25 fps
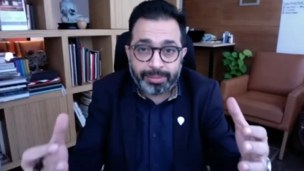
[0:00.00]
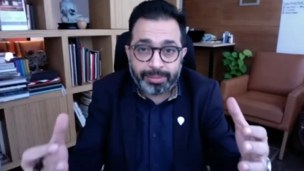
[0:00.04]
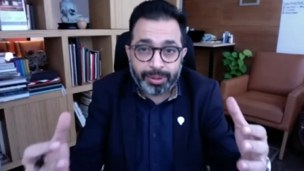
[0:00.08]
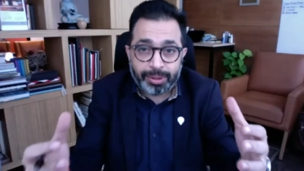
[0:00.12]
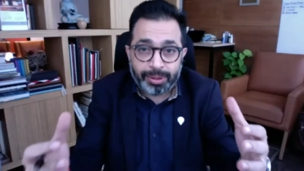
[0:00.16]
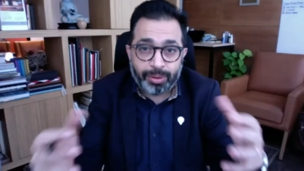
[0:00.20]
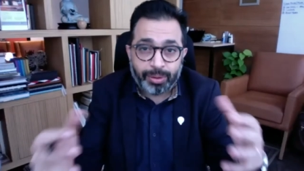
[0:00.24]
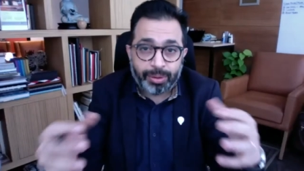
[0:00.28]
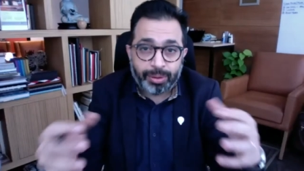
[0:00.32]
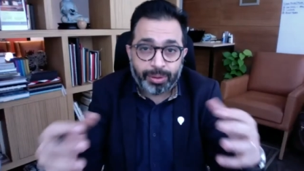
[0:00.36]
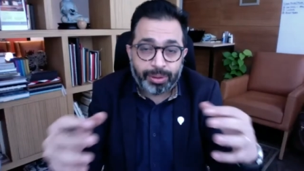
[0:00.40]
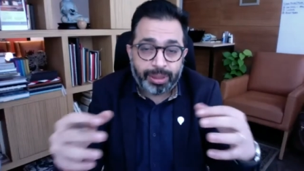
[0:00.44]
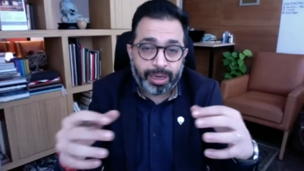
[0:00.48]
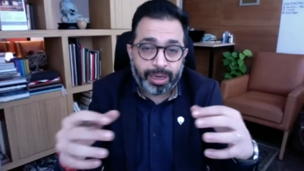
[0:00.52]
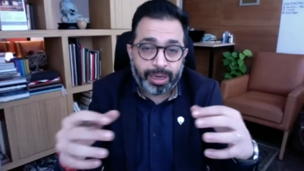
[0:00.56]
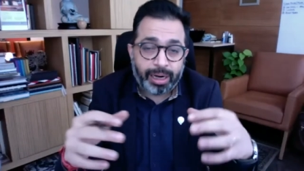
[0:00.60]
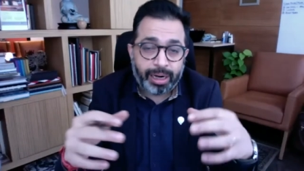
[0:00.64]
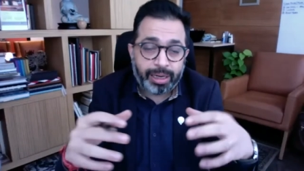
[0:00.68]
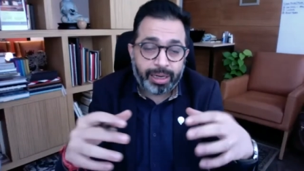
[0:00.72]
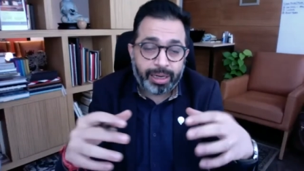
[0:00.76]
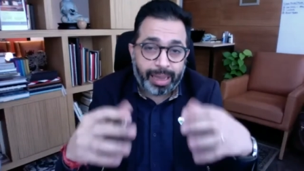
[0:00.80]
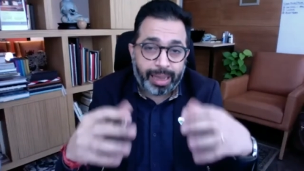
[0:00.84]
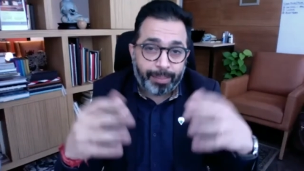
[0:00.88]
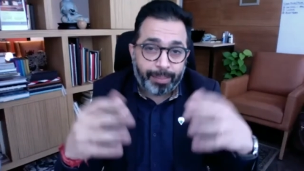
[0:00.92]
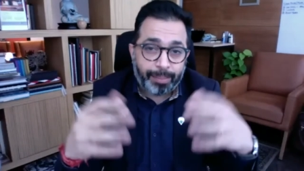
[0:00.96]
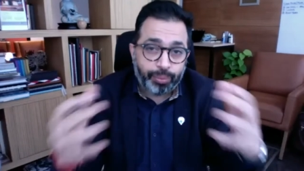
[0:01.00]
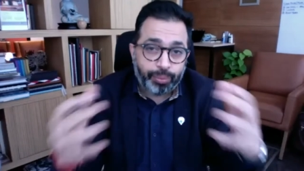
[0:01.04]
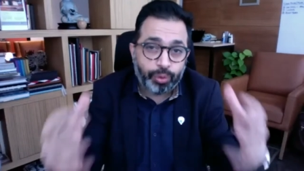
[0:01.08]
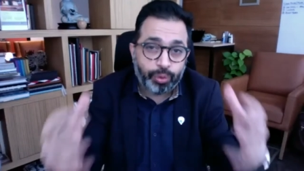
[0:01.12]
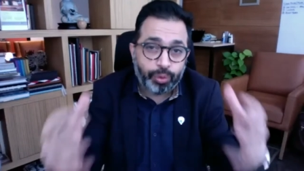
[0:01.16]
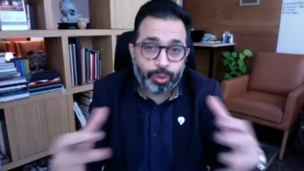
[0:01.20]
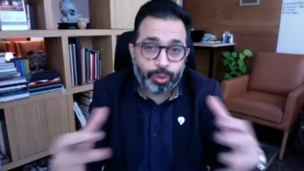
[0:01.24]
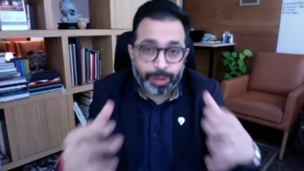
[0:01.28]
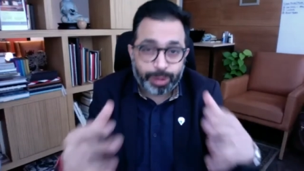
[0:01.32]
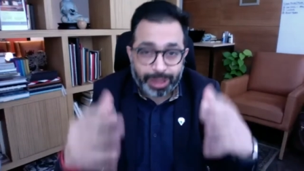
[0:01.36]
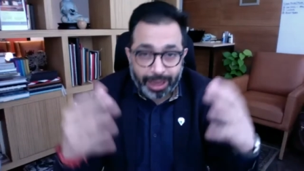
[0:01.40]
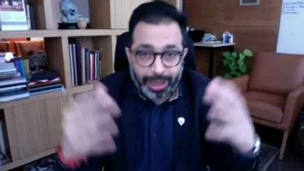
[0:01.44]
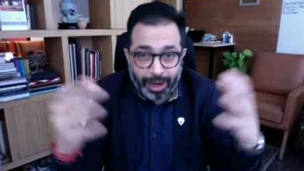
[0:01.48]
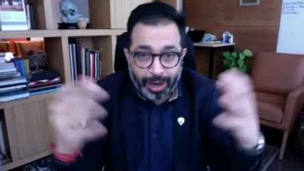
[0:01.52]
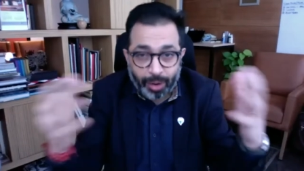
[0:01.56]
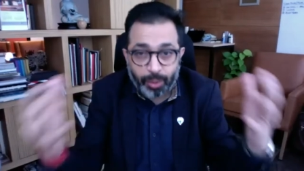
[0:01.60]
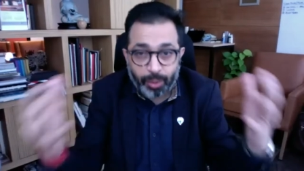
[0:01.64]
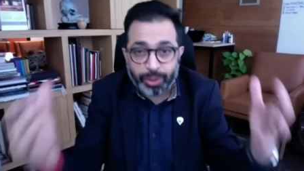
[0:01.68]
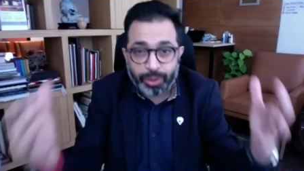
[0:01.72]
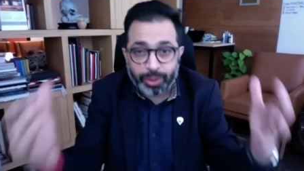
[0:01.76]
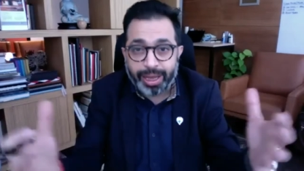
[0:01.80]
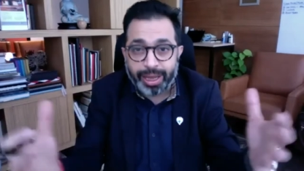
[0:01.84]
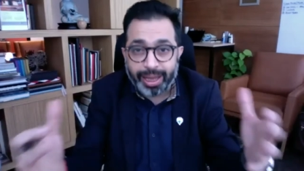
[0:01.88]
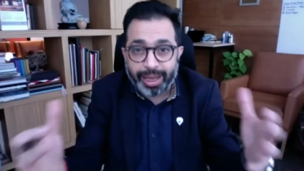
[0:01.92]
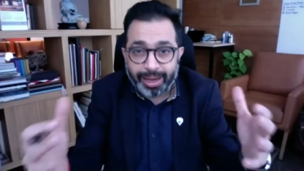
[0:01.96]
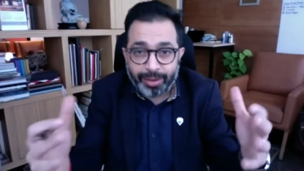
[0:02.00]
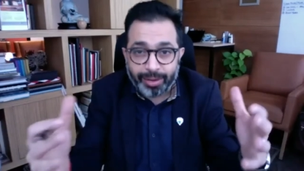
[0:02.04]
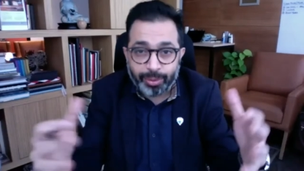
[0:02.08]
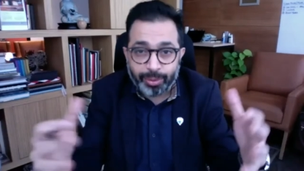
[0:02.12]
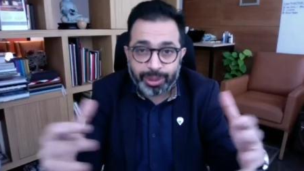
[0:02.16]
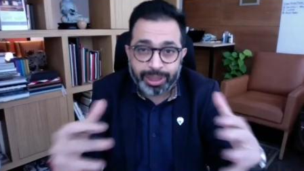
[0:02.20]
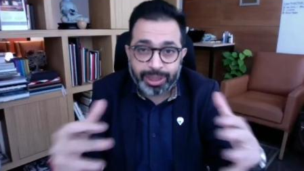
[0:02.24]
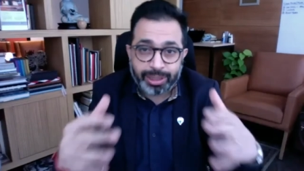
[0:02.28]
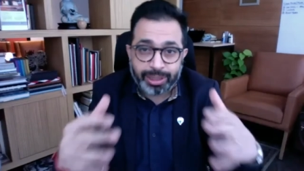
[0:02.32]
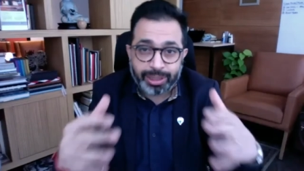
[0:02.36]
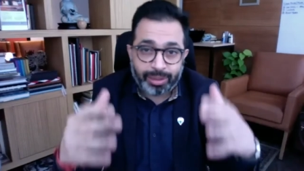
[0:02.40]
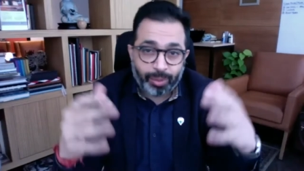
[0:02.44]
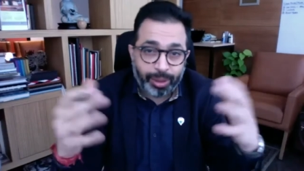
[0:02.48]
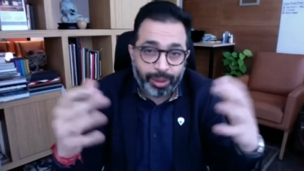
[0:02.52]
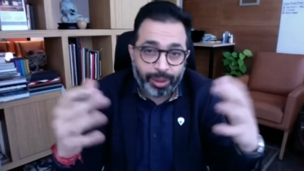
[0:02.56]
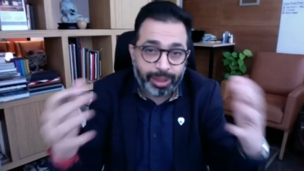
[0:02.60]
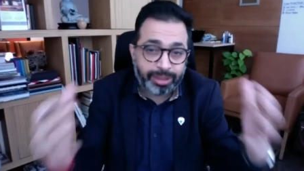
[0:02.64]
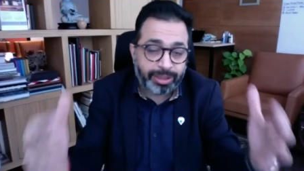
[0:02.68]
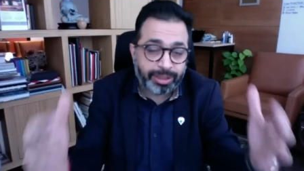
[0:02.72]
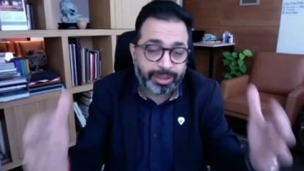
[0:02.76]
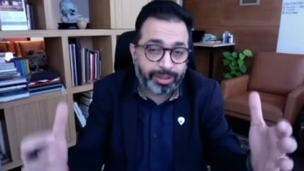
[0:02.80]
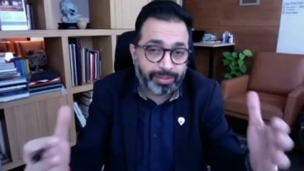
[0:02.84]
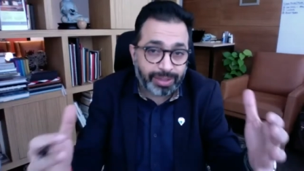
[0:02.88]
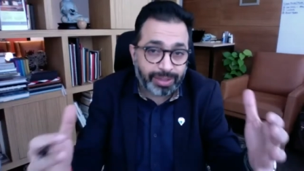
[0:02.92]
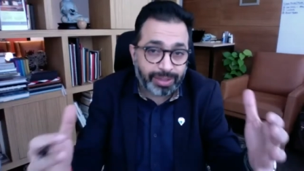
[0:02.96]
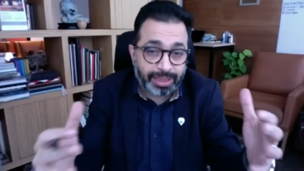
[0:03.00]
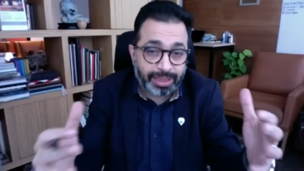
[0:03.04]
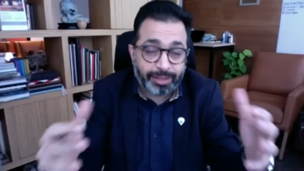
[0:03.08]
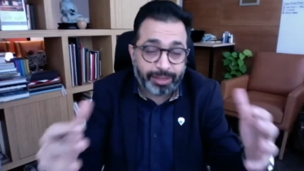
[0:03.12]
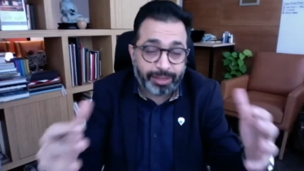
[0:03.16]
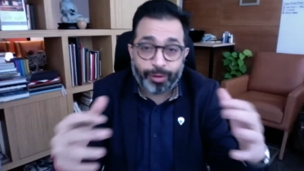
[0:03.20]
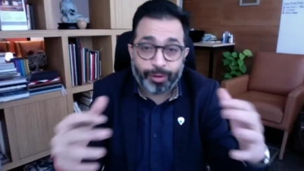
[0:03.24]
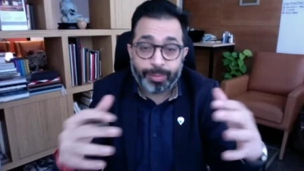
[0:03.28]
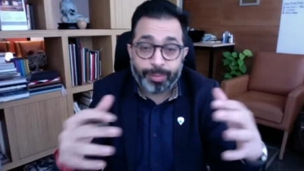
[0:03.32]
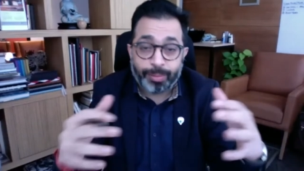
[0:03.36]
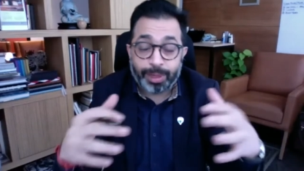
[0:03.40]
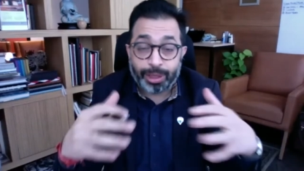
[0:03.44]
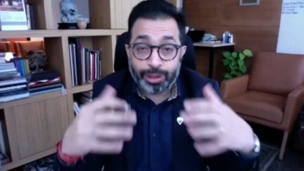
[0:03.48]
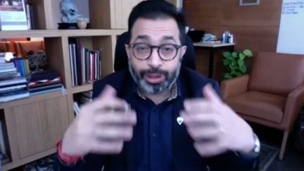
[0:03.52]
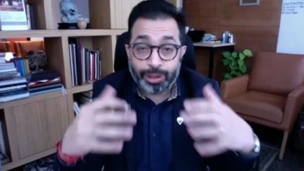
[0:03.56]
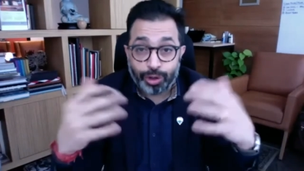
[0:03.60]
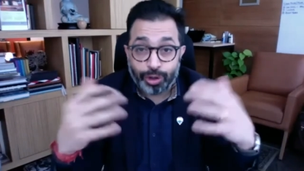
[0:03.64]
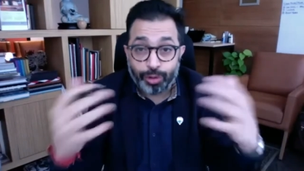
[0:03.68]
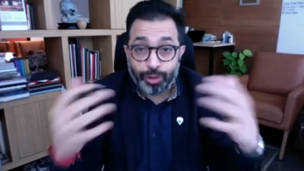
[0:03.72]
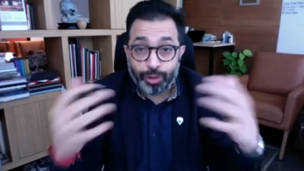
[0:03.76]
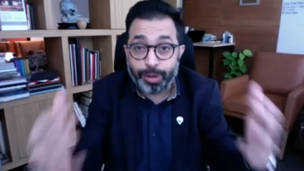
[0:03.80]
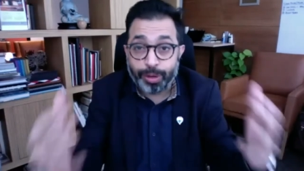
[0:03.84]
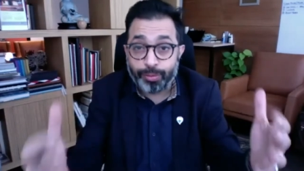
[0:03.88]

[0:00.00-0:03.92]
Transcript: you know t- uh, tempos which are out there which are doing the servicing from a consumer